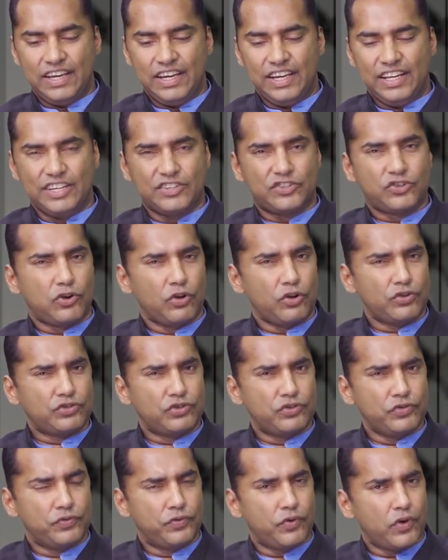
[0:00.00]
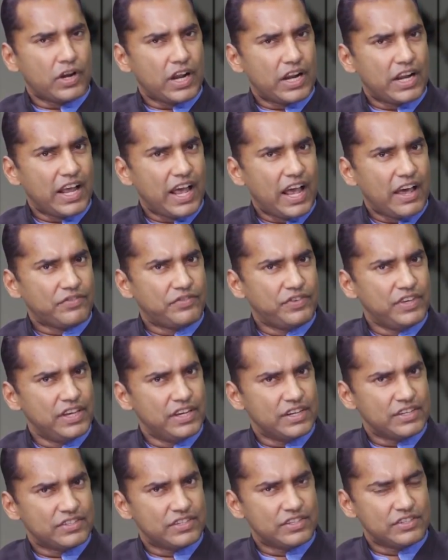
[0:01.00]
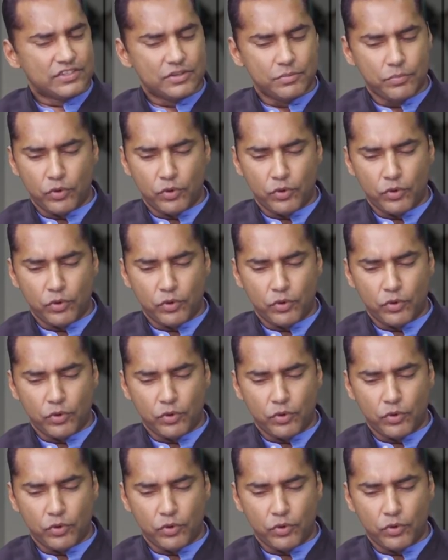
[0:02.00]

It is close to 4.5 years since the